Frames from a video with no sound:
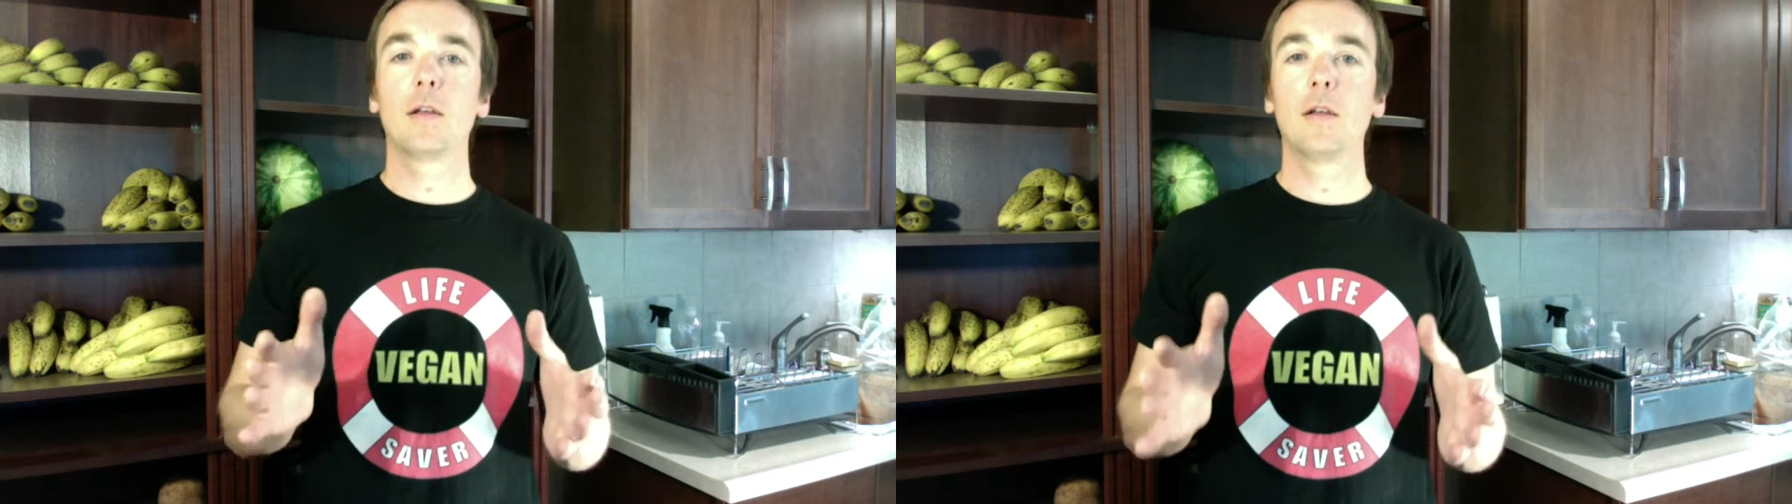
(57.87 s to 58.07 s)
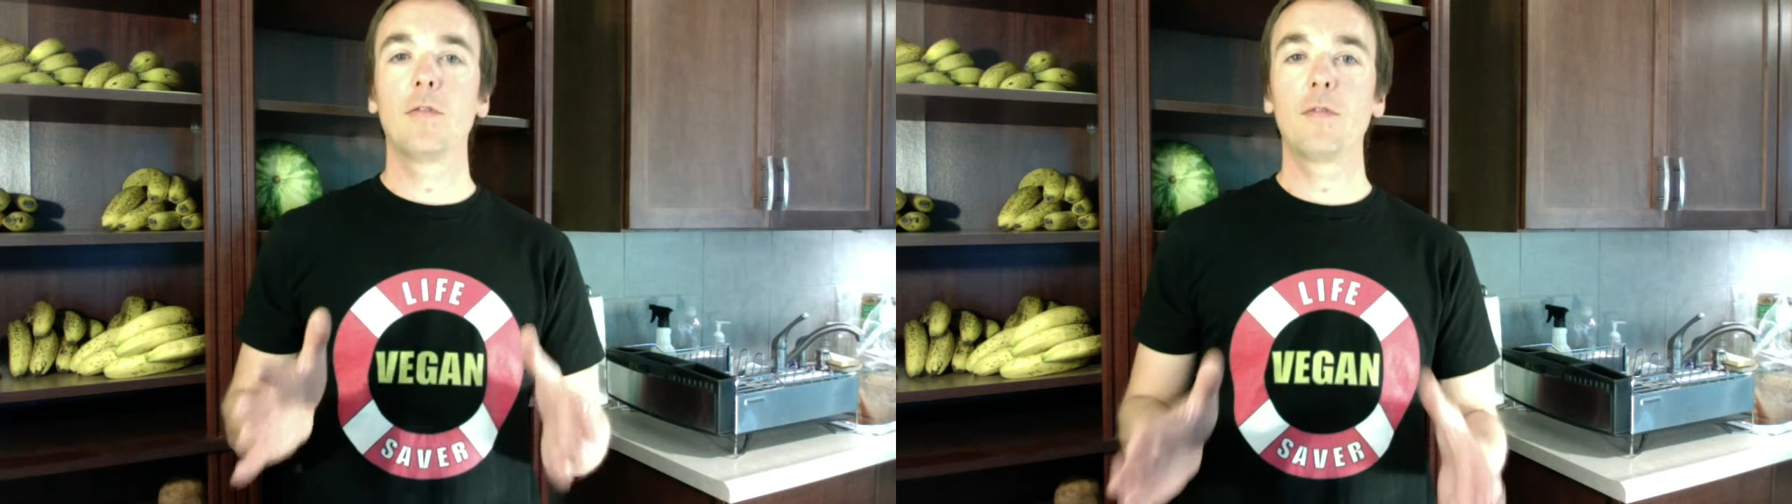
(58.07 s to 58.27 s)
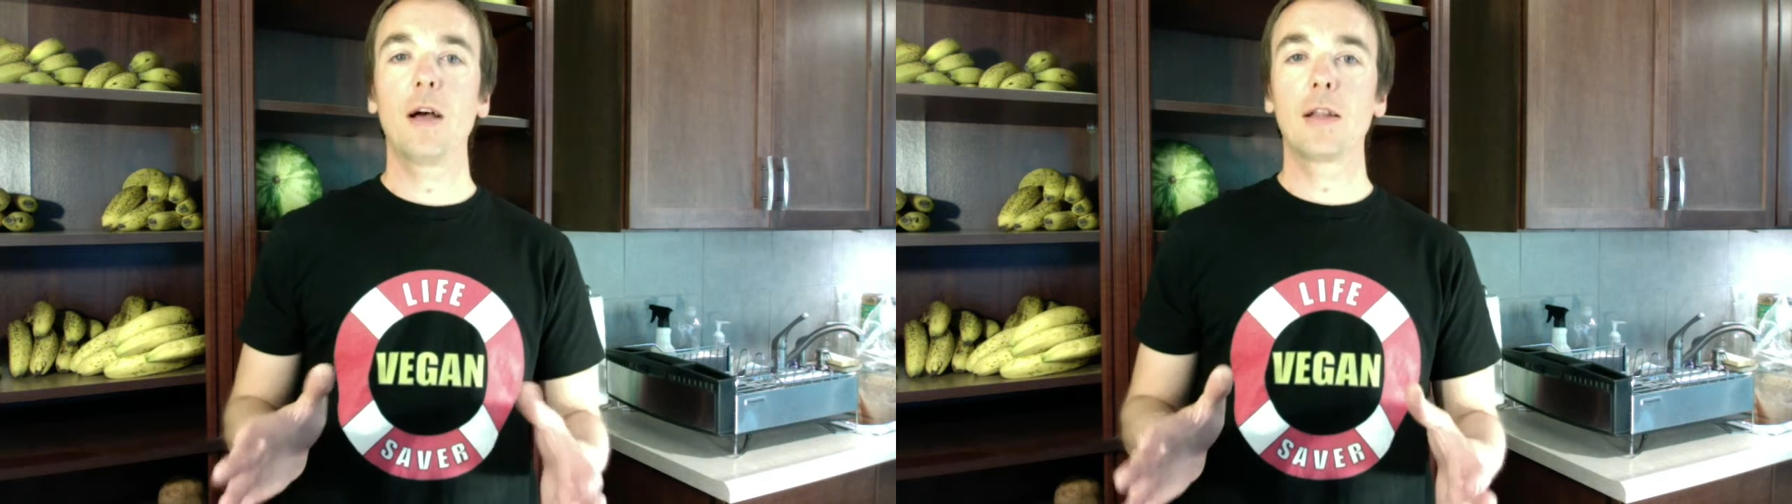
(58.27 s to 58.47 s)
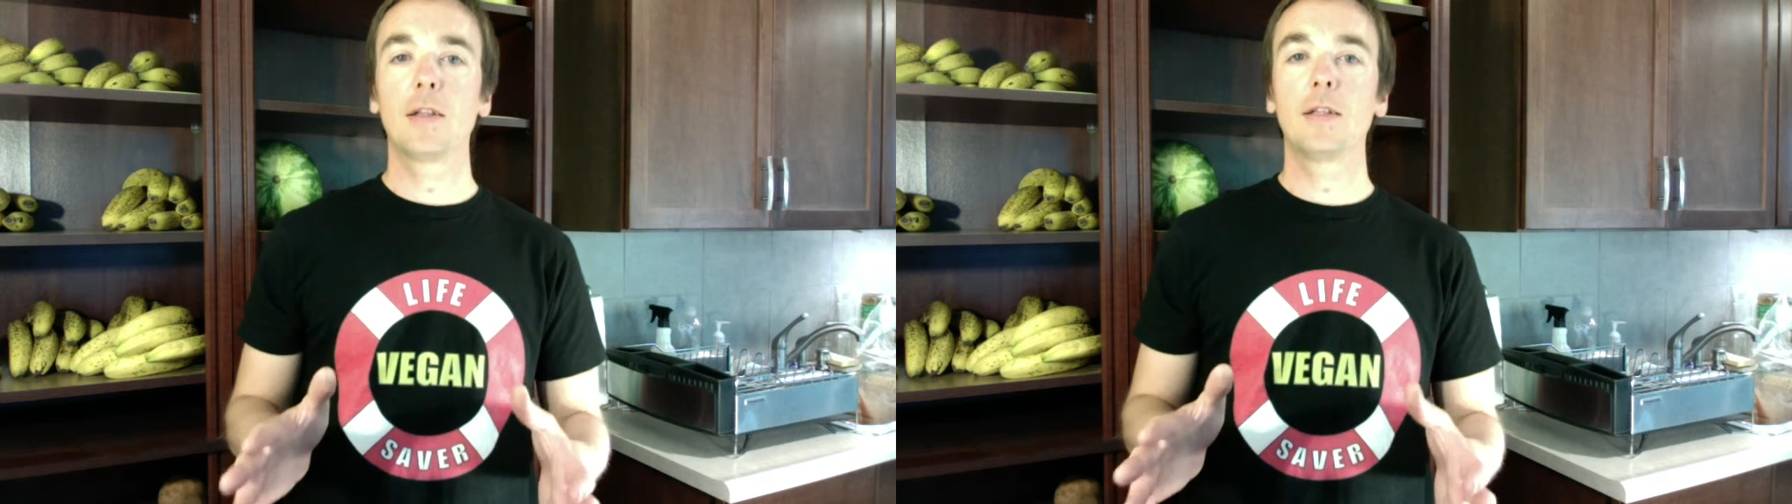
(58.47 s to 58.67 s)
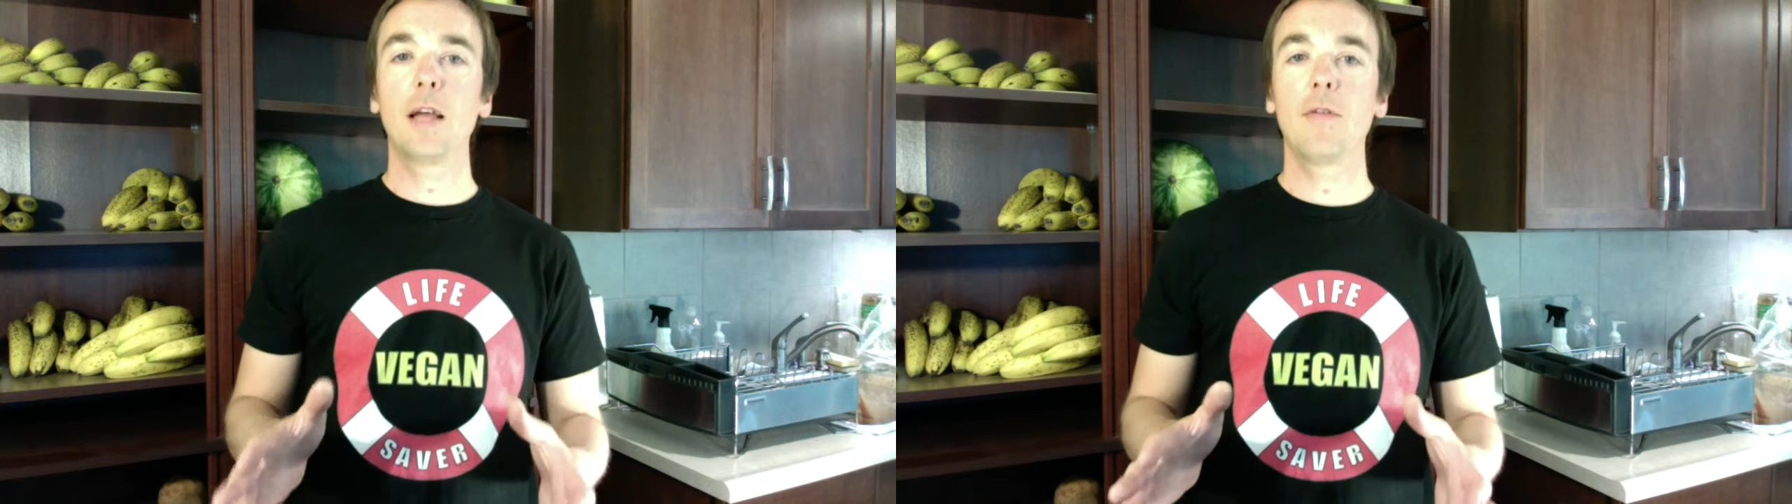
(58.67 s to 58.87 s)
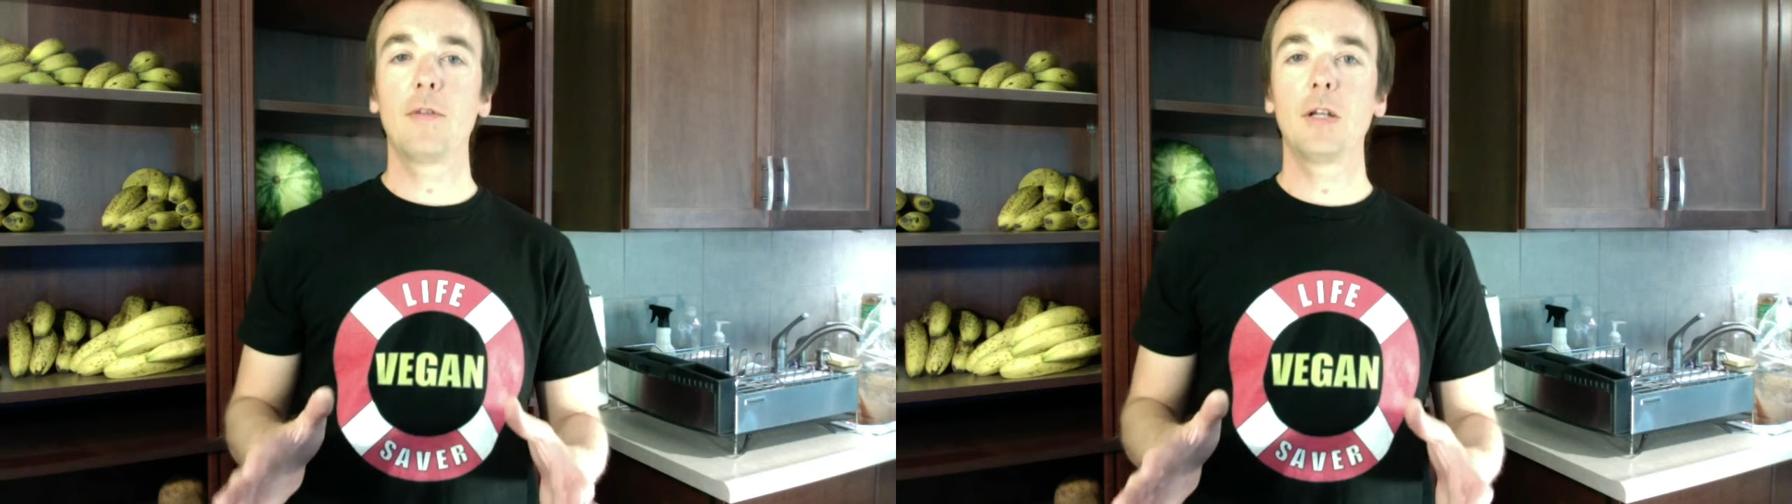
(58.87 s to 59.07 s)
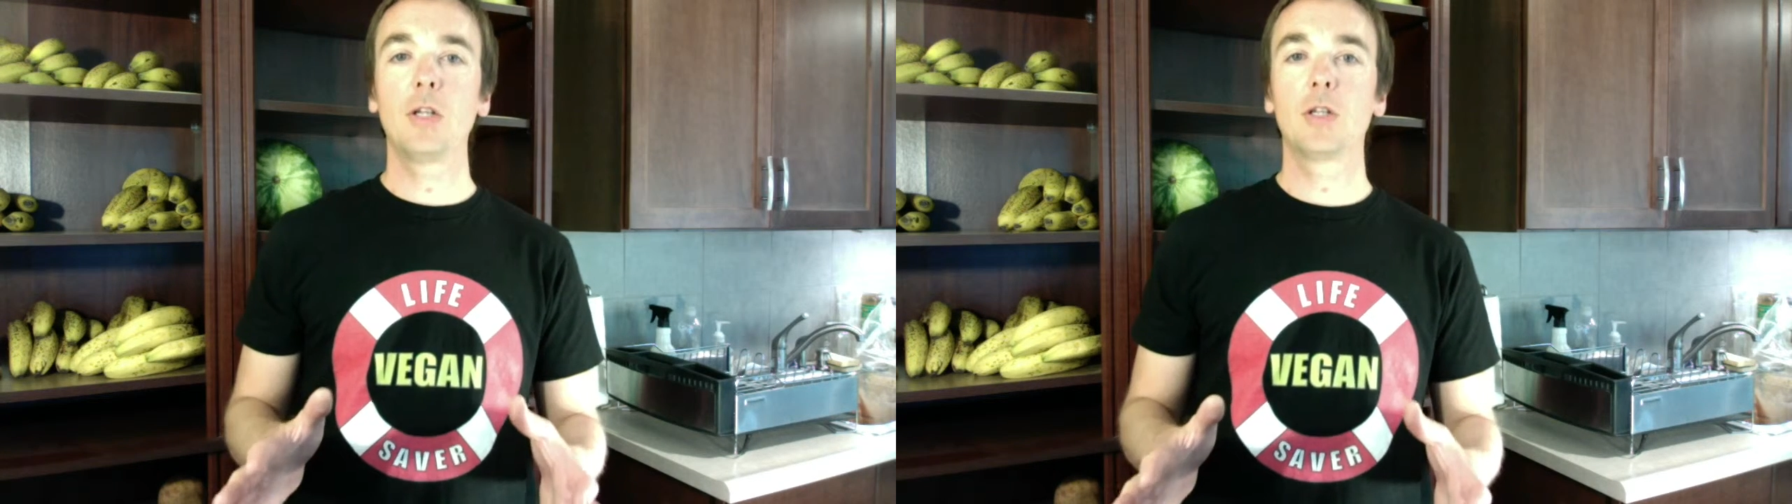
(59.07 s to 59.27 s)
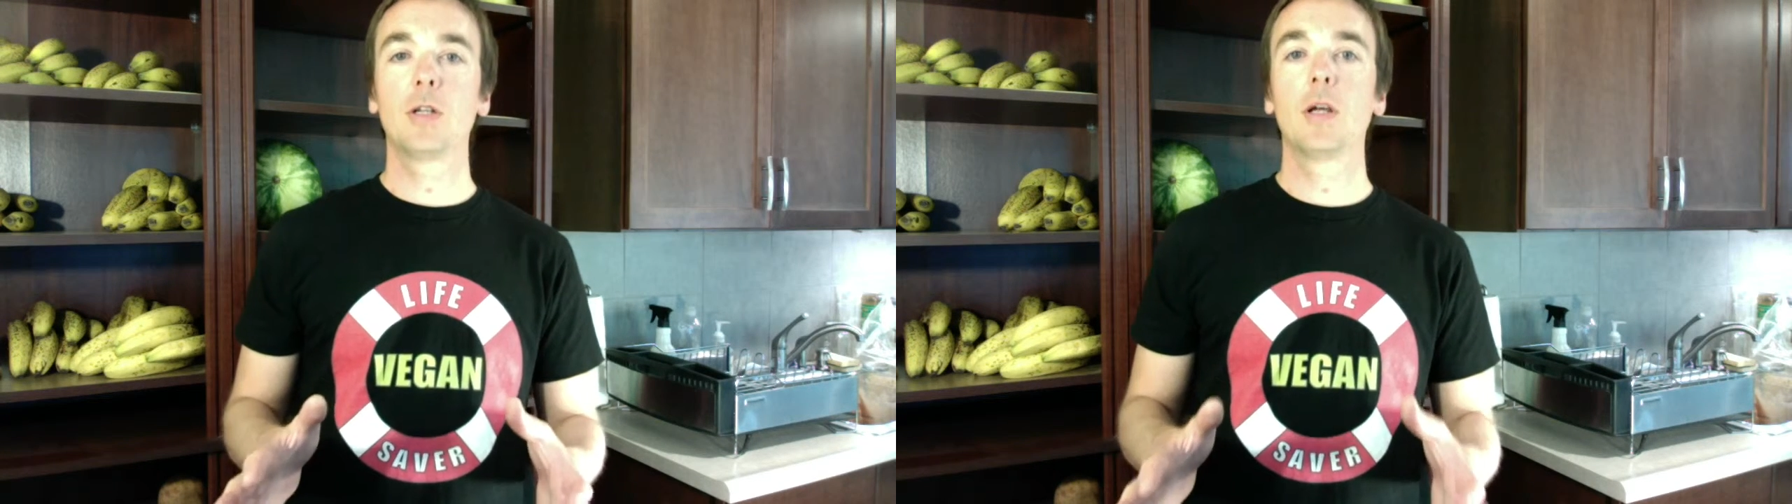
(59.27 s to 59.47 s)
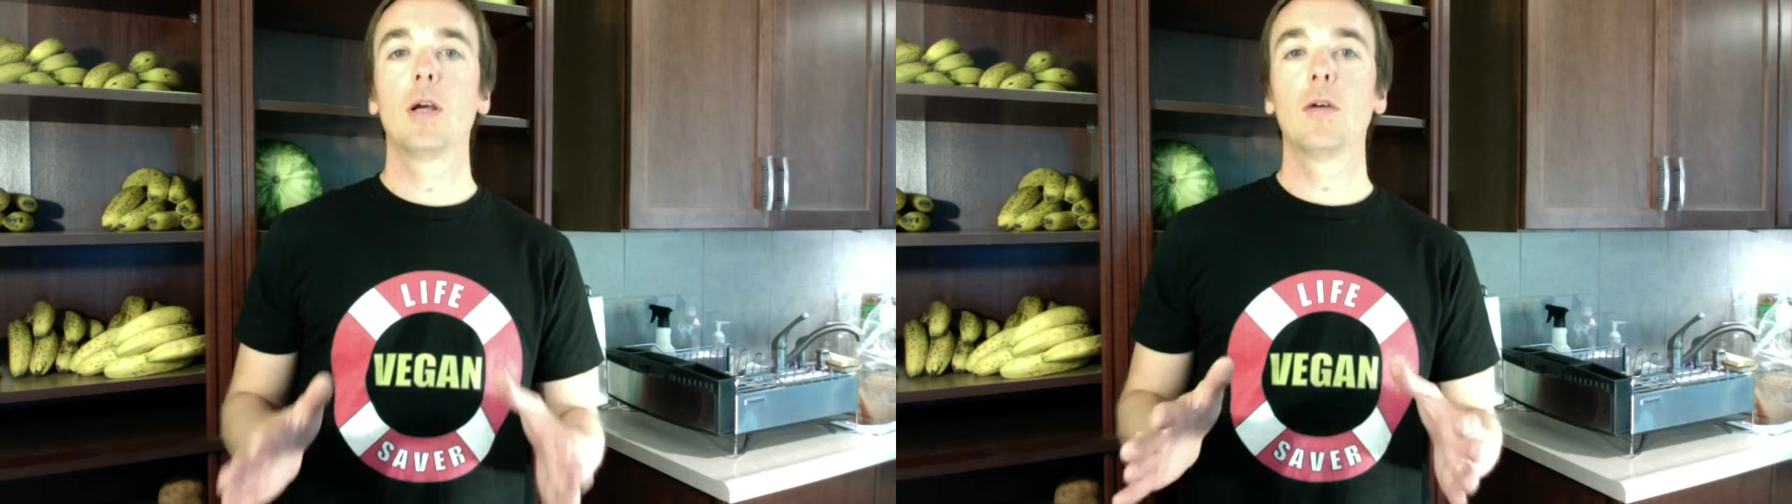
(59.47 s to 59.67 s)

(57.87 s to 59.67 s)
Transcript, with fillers: In fact, the definition